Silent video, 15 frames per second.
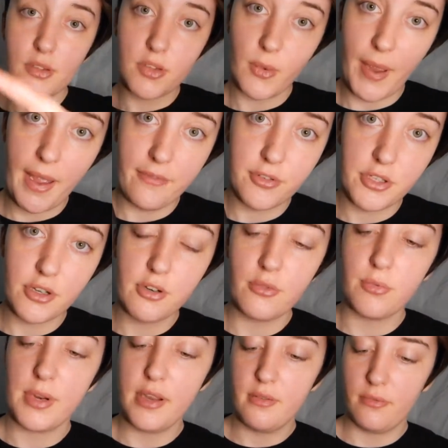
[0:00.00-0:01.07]
So after
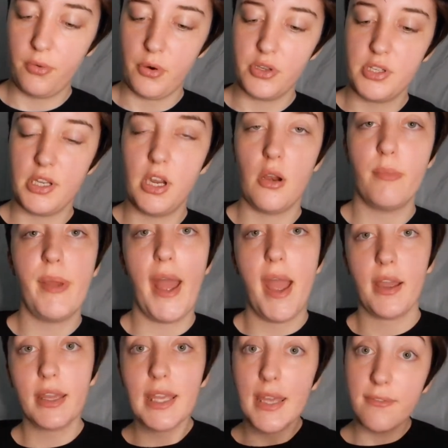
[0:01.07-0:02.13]
reinforcing your
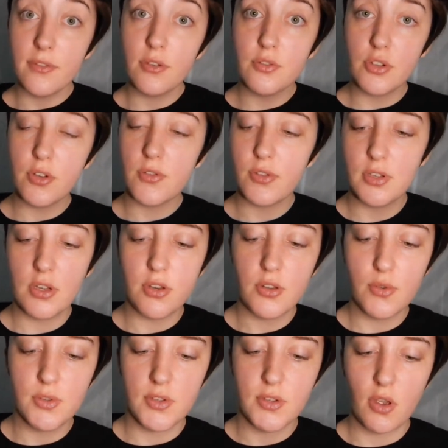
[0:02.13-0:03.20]
back, if you choose to
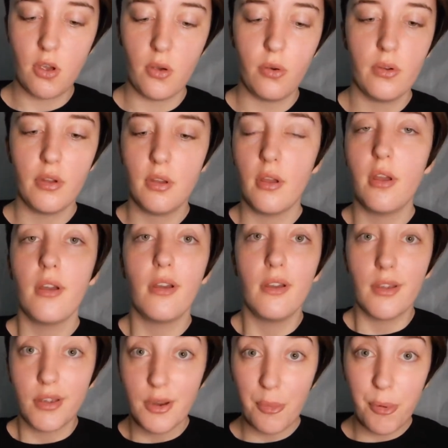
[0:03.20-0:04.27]
do so,
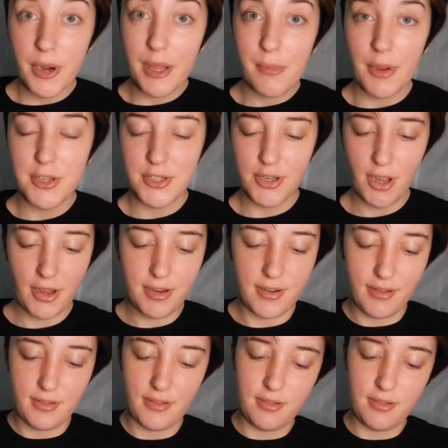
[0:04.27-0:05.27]
you're pretty much done.